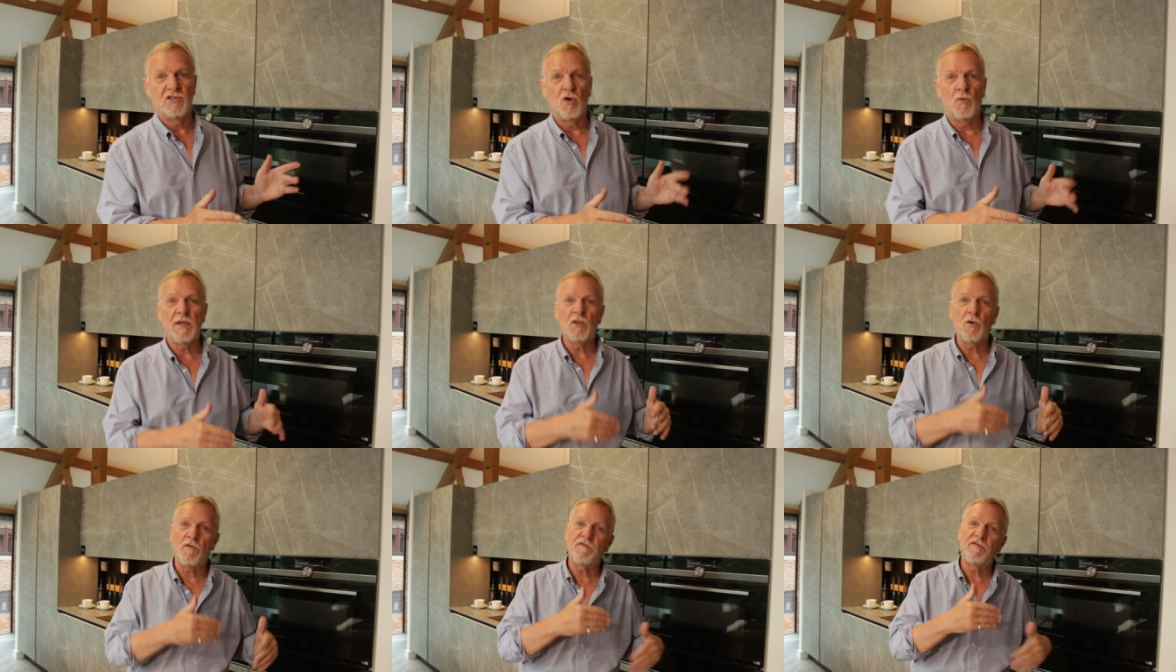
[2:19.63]
so we
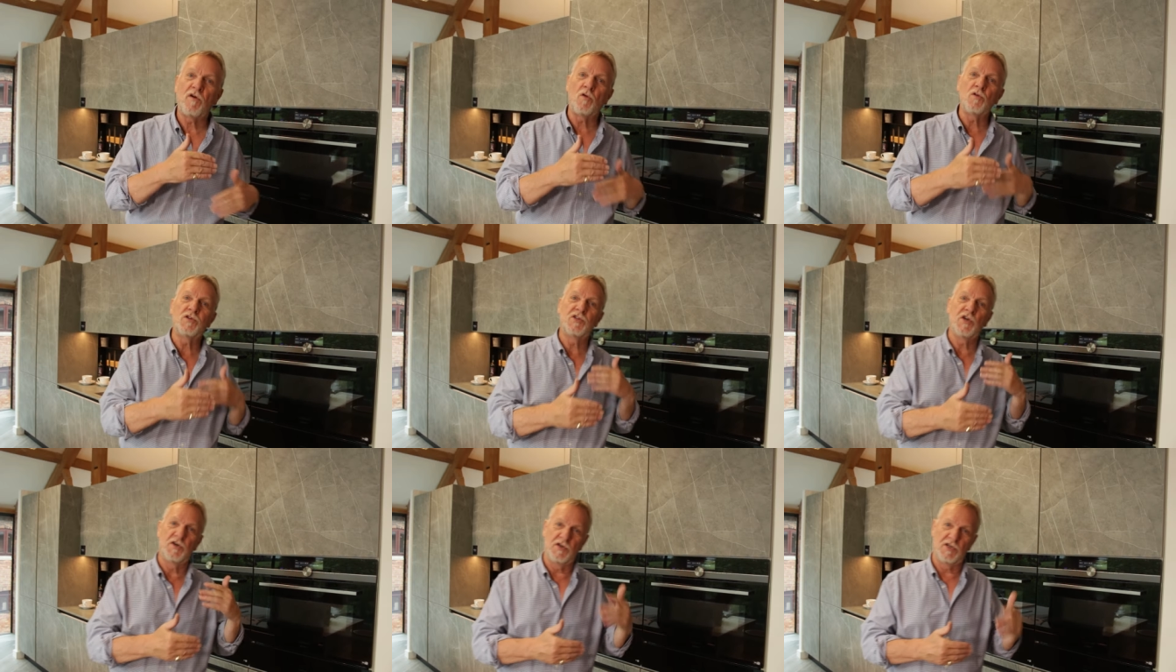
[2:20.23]
look for
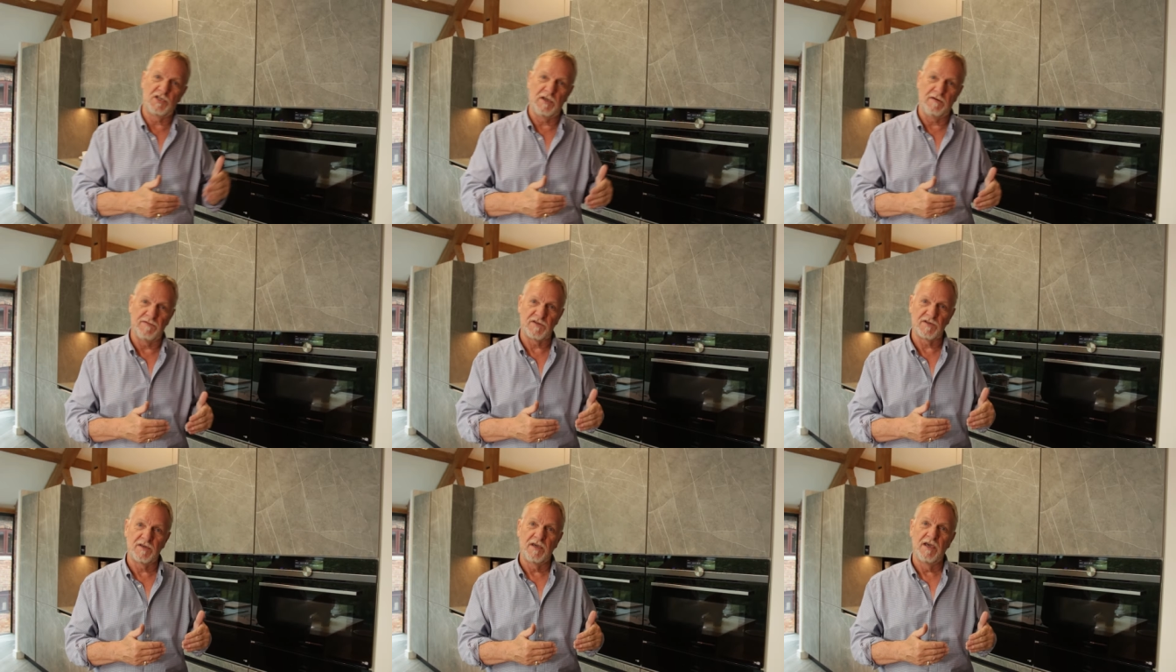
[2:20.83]

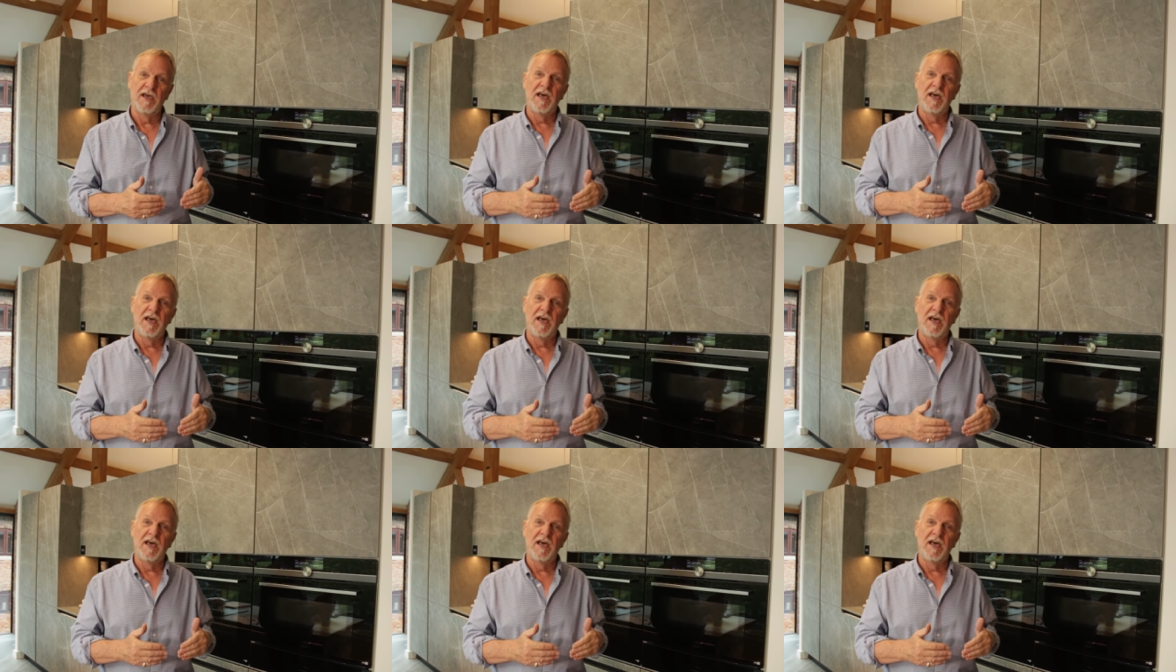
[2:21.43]
alternatives.